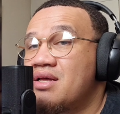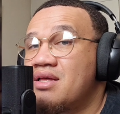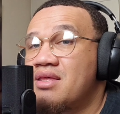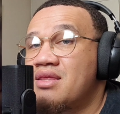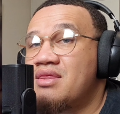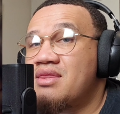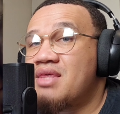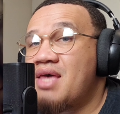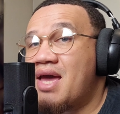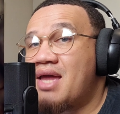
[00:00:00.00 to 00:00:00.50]

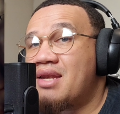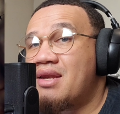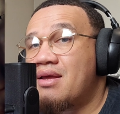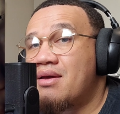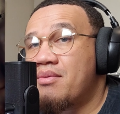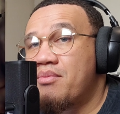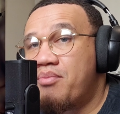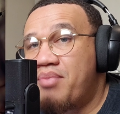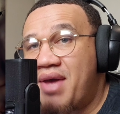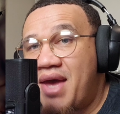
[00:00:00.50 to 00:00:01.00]
that
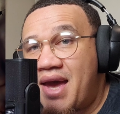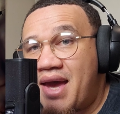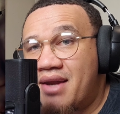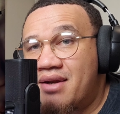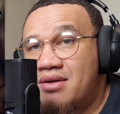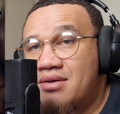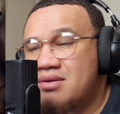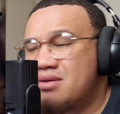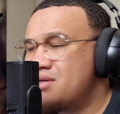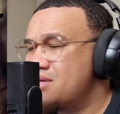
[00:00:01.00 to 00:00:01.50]

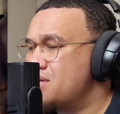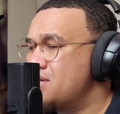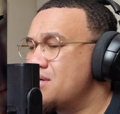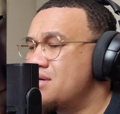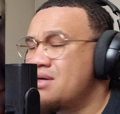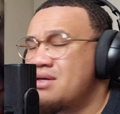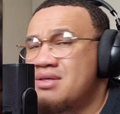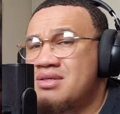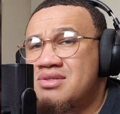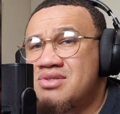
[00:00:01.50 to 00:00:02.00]
bad.
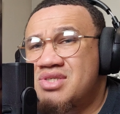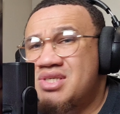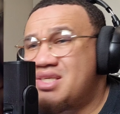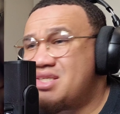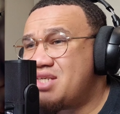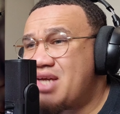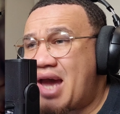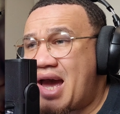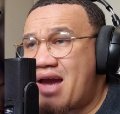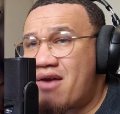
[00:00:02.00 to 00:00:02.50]

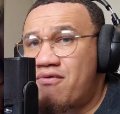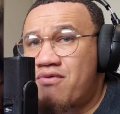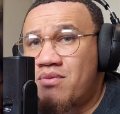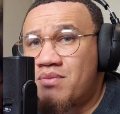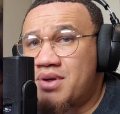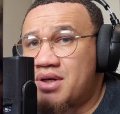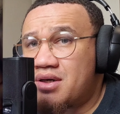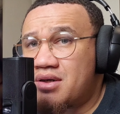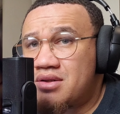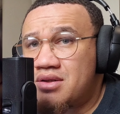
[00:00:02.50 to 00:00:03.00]
CGI from
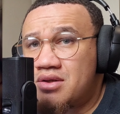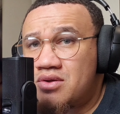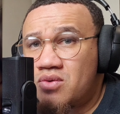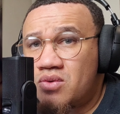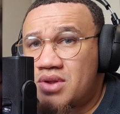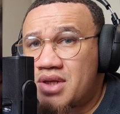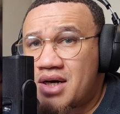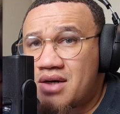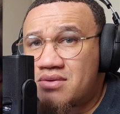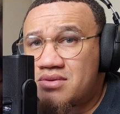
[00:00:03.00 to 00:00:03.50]
the early
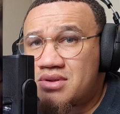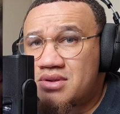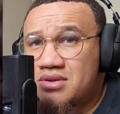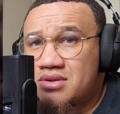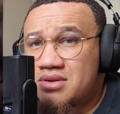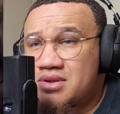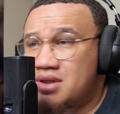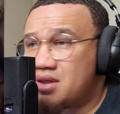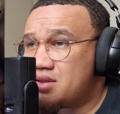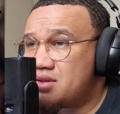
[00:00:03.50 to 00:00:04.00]

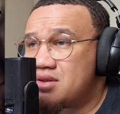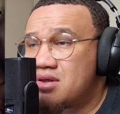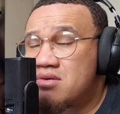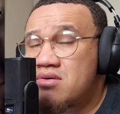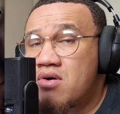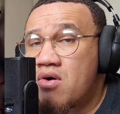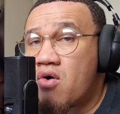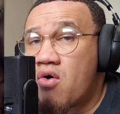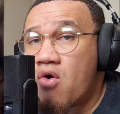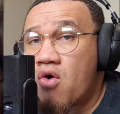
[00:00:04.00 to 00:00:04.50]
2000s. It's
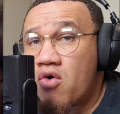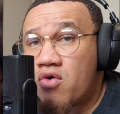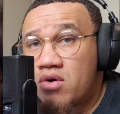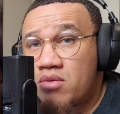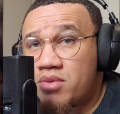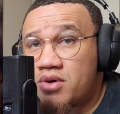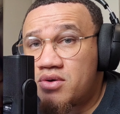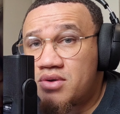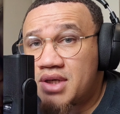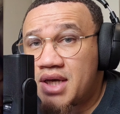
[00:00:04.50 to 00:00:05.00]

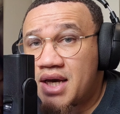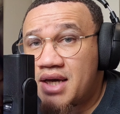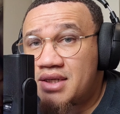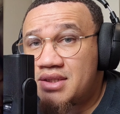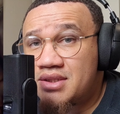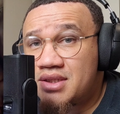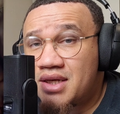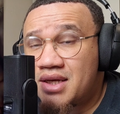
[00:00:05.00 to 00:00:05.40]
horrible, guys.